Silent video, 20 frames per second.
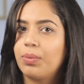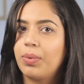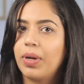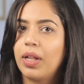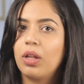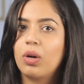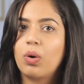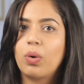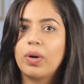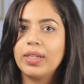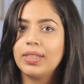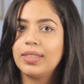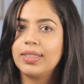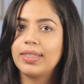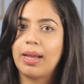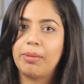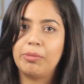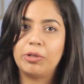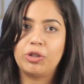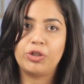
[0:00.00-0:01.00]
Well, according to
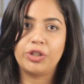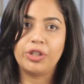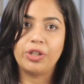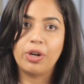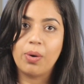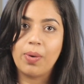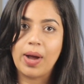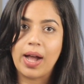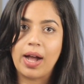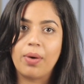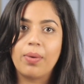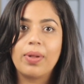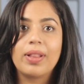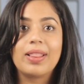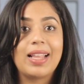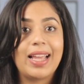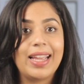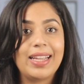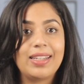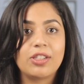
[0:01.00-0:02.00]
chemistry know-how,
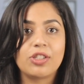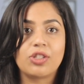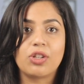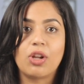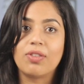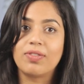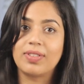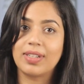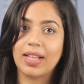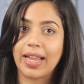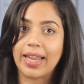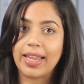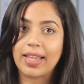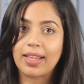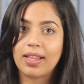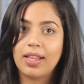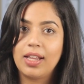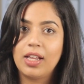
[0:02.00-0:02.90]
like dissolves like.